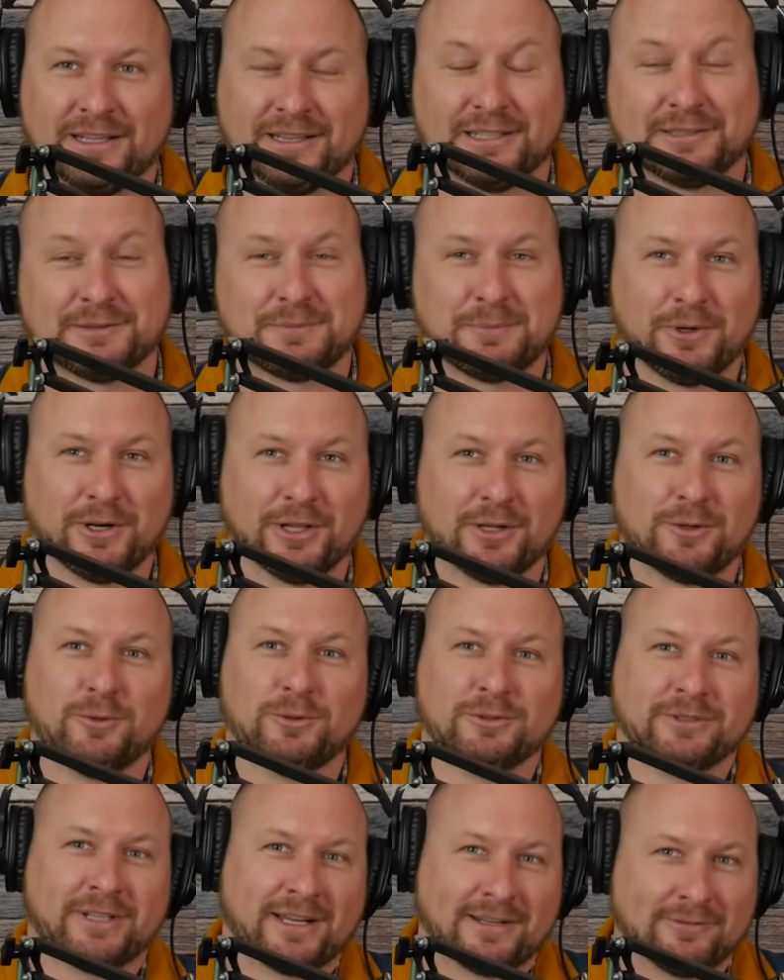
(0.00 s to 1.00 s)
And that's pretty
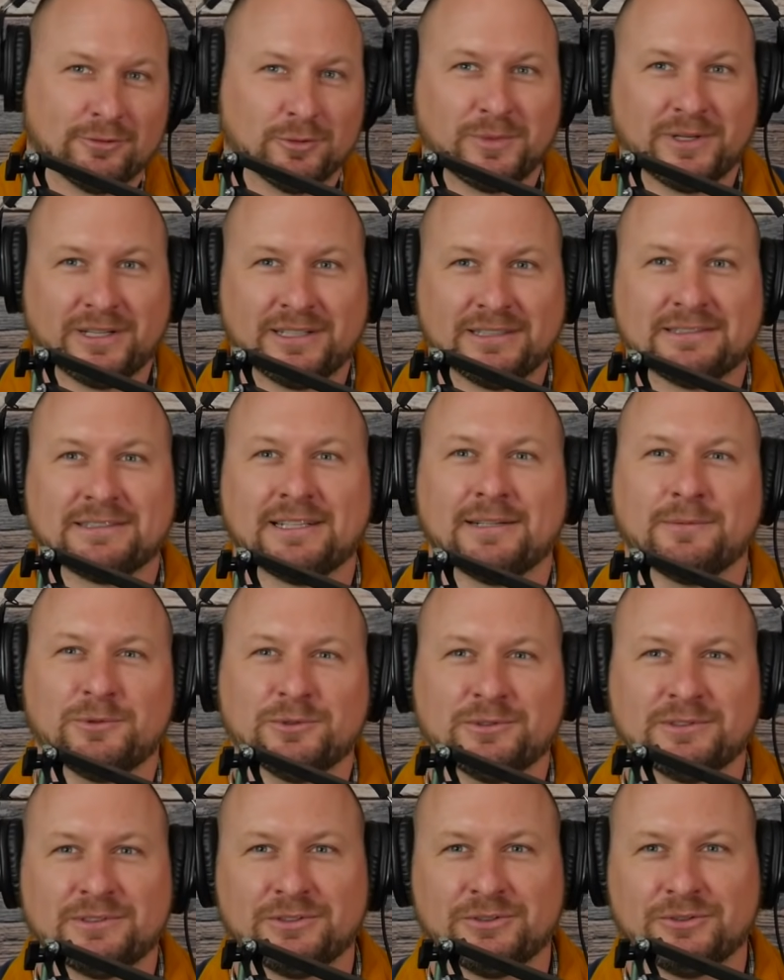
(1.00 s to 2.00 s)
cool. Not everybody's
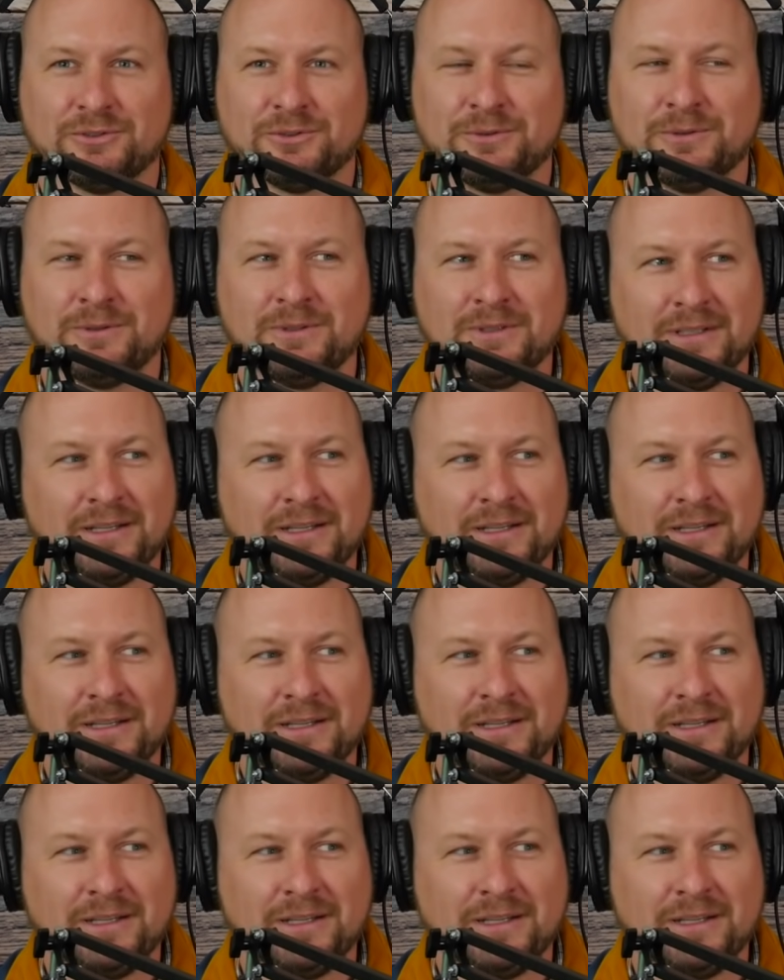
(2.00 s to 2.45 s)
able to,